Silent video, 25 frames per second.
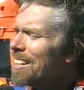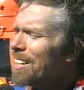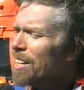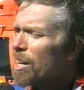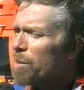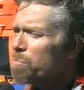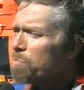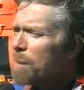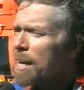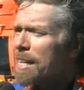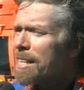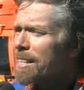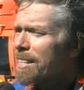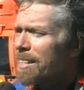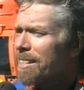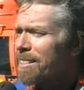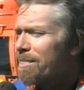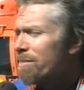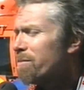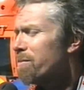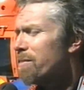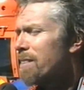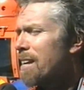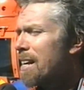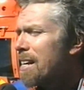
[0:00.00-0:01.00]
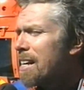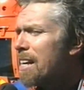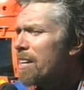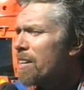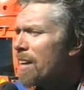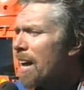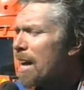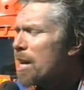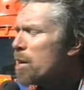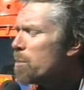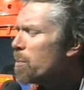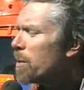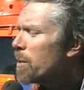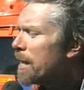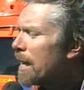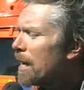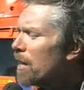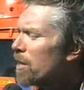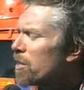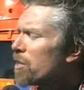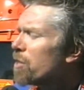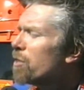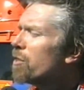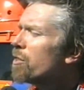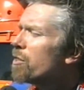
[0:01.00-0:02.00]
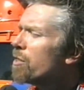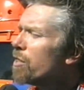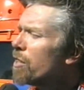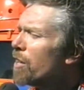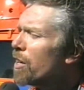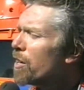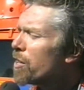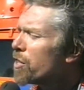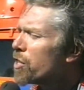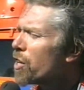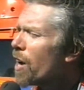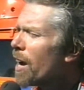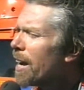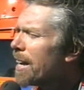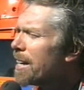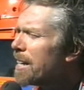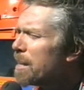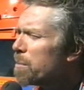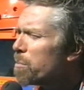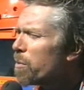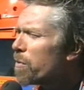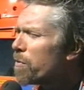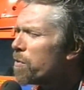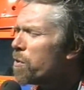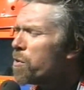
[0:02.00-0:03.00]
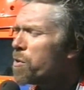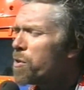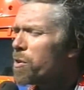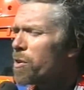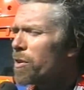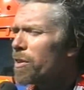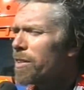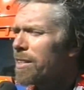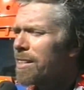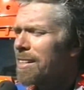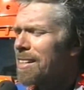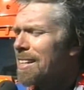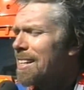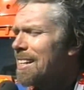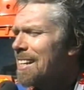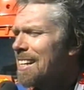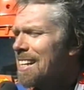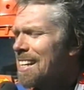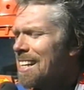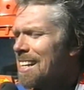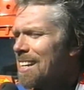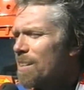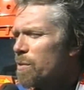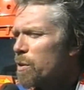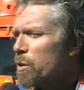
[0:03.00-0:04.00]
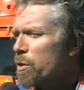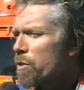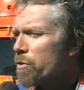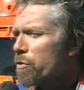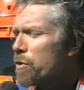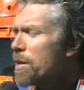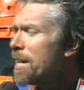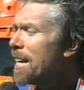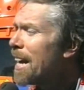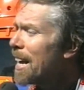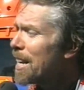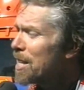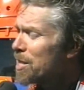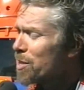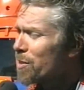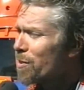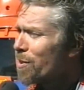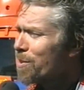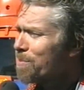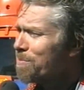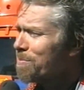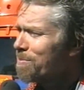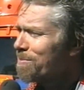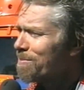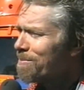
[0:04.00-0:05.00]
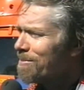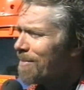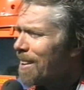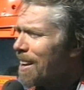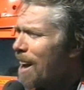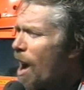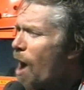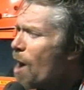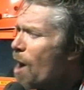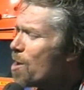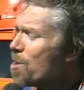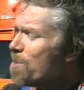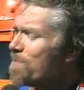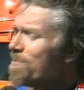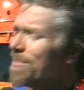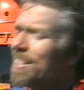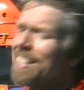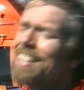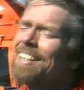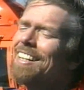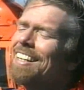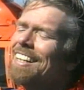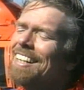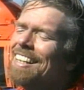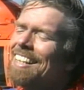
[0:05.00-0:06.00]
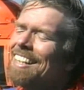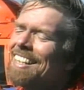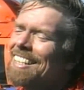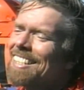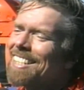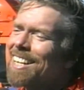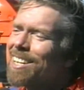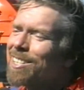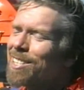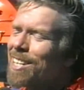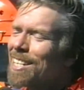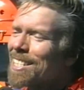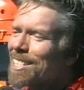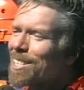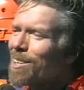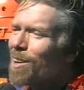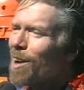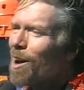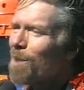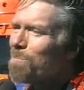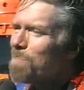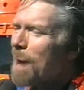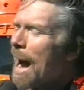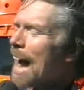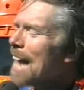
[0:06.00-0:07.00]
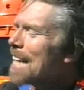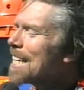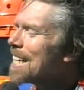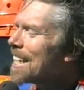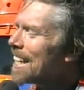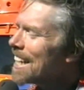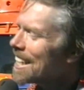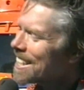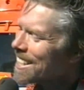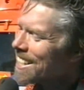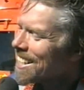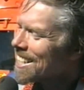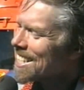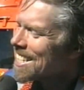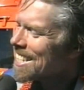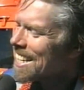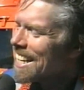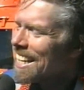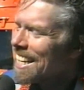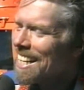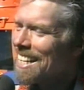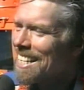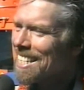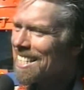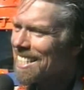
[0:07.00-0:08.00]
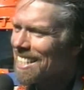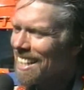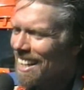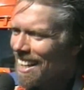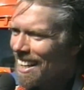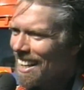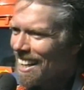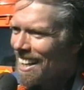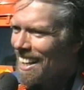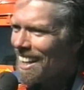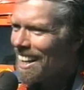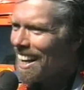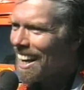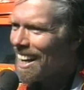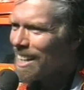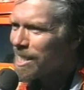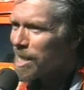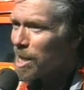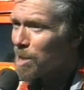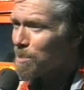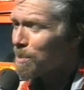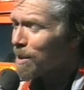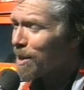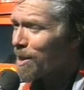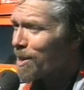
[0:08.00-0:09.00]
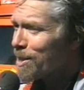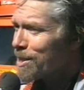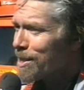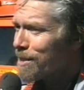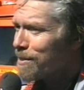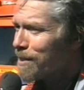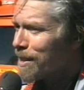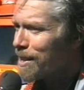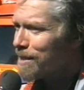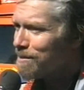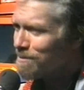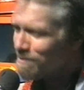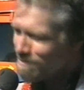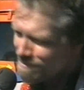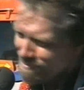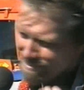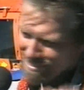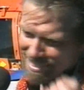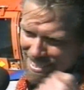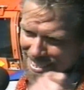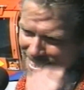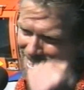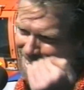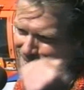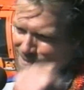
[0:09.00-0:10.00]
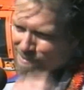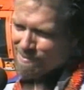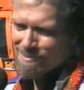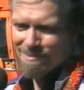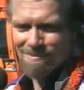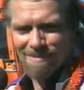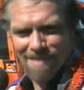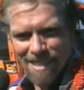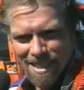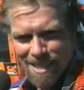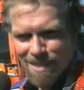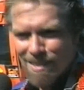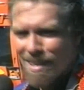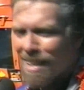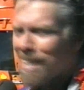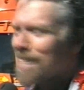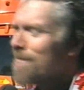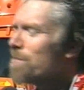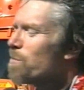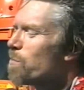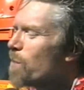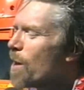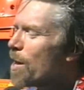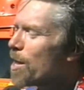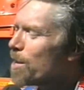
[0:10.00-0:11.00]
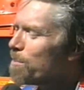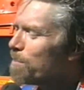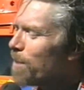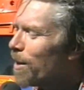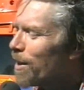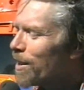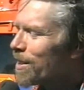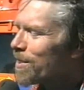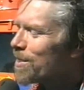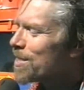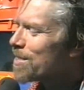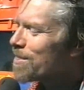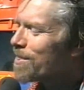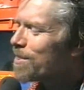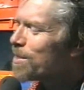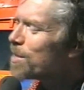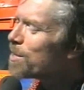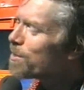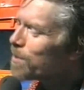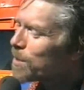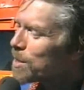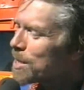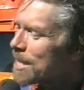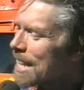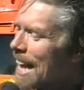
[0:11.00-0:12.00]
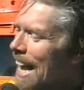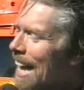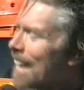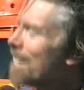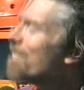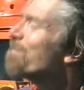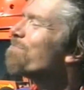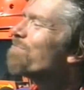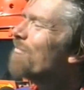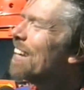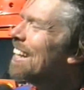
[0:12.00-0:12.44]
you know, better than, you know, anybody else who, you know, tried it before. And we were 3 days from home, and so just to abandon it to the seas, just because of this weather block, was sad.